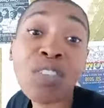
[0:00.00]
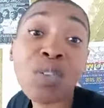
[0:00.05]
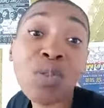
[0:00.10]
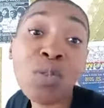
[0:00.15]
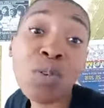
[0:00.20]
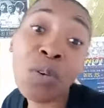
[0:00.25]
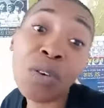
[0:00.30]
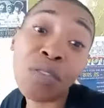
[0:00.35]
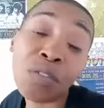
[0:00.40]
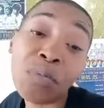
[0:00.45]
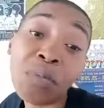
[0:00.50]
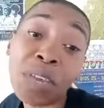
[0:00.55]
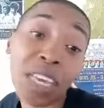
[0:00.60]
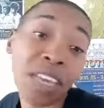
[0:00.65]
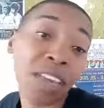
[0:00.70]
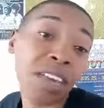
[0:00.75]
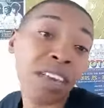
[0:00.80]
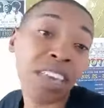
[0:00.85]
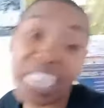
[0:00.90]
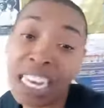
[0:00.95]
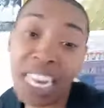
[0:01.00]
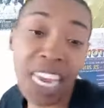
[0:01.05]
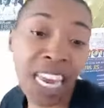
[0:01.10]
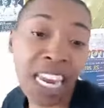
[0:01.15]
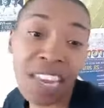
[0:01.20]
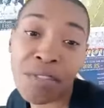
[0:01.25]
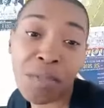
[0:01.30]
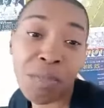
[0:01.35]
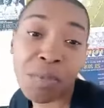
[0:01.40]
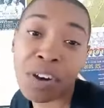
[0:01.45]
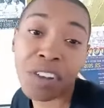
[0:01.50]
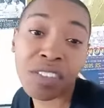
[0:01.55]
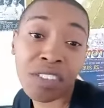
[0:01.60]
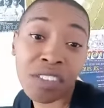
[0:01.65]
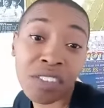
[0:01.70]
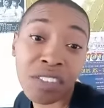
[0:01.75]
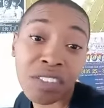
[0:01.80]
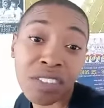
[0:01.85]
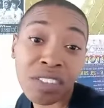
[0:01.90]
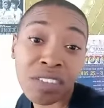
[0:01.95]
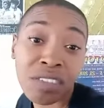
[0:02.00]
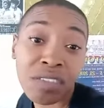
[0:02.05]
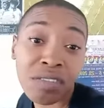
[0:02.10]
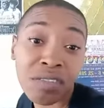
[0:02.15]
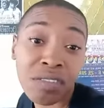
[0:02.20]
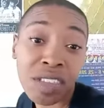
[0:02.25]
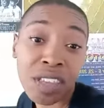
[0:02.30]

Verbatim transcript: That's who do it for me. It ain't even precious.